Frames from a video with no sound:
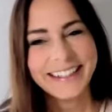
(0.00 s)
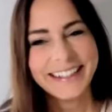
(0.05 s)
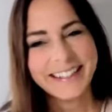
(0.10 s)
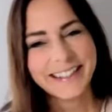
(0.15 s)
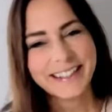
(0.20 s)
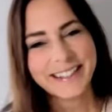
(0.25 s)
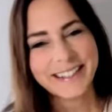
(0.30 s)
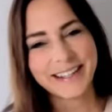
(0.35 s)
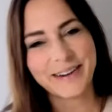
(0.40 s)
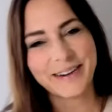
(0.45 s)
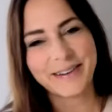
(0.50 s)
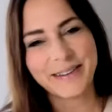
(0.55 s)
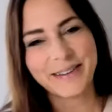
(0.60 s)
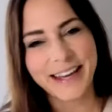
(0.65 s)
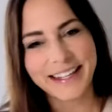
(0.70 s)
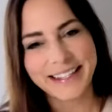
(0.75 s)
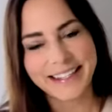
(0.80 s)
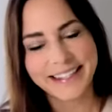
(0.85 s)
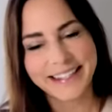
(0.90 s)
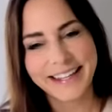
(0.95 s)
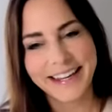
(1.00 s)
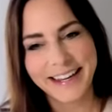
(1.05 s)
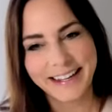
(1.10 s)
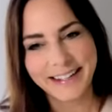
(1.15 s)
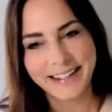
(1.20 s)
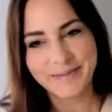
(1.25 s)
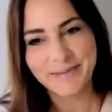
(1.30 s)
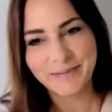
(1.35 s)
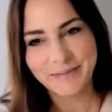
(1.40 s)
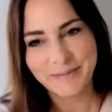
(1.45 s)
So that's,
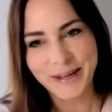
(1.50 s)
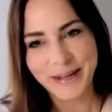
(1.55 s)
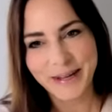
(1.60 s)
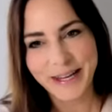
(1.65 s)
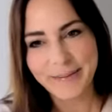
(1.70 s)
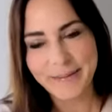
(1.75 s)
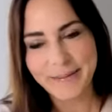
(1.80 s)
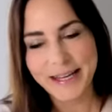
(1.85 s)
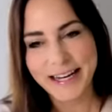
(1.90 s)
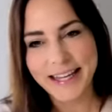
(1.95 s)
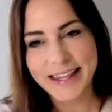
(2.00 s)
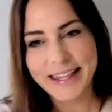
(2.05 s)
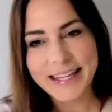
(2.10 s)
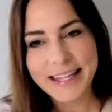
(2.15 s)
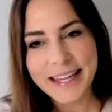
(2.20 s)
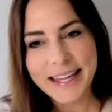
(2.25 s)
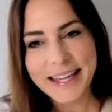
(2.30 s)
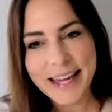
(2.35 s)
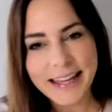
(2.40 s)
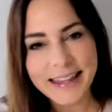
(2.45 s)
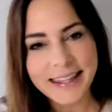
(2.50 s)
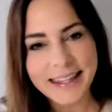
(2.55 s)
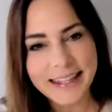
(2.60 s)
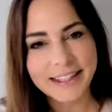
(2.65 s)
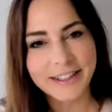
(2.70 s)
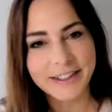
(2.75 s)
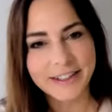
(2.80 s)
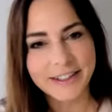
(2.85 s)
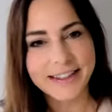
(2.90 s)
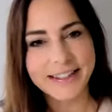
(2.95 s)
yeah. But I mean, I think
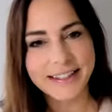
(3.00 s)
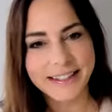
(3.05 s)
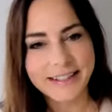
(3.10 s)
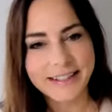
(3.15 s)
there's,